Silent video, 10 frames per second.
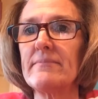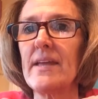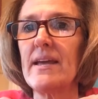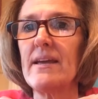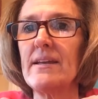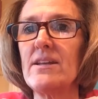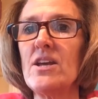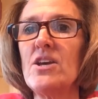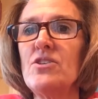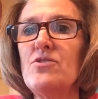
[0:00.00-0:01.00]
and
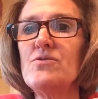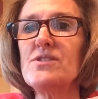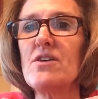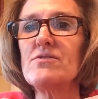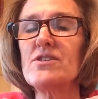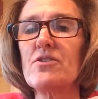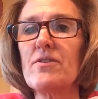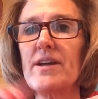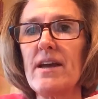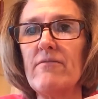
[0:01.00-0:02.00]
use those to
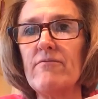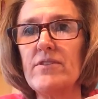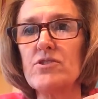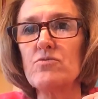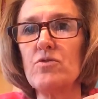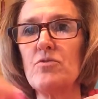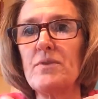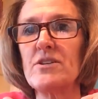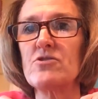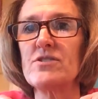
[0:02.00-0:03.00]
create visual
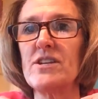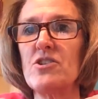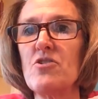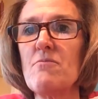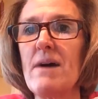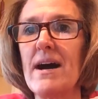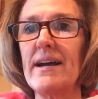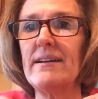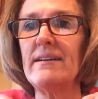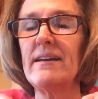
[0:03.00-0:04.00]
pictures in your
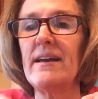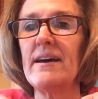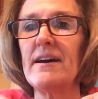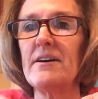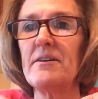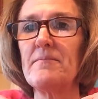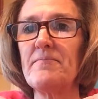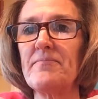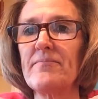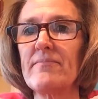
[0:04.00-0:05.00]
mind
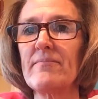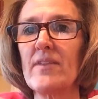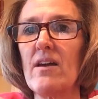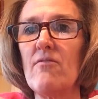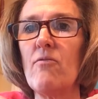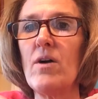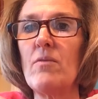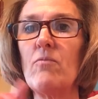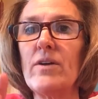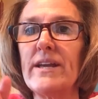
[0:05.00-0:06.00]
of
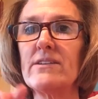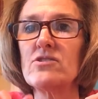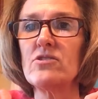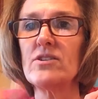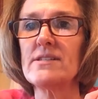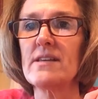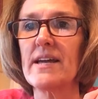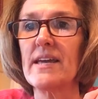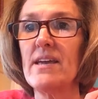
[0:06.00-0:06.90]
what 1 inch looks like.